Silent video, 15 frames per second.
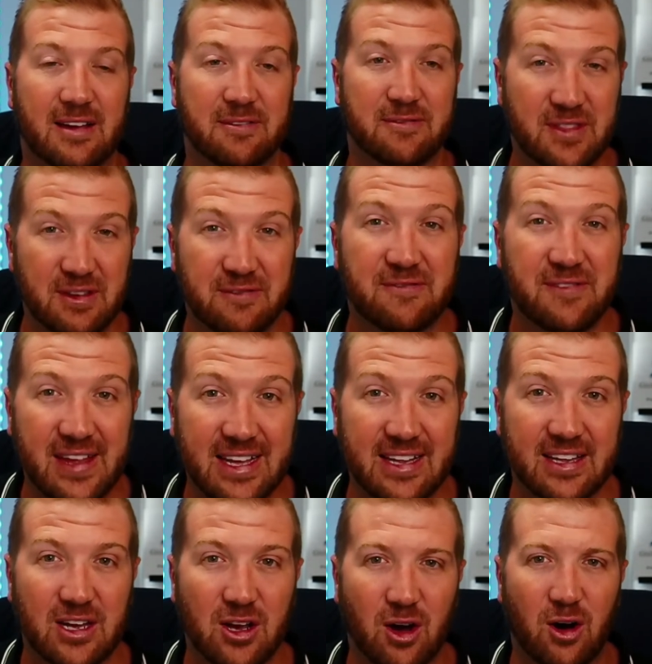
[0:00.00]
the
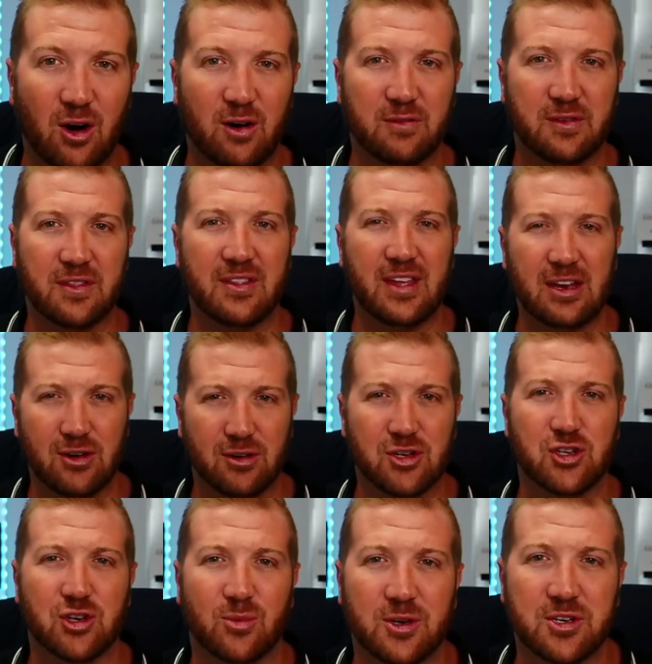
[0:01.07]
feeling of they're not
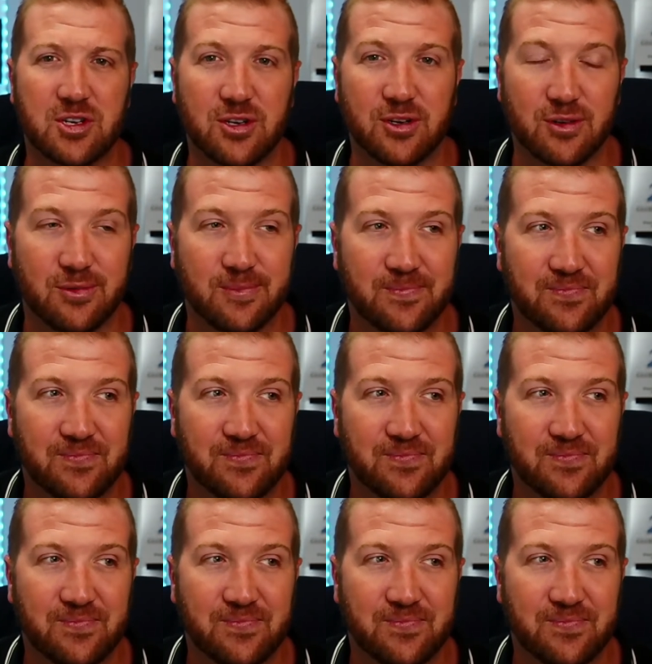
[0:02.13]
sure what to do.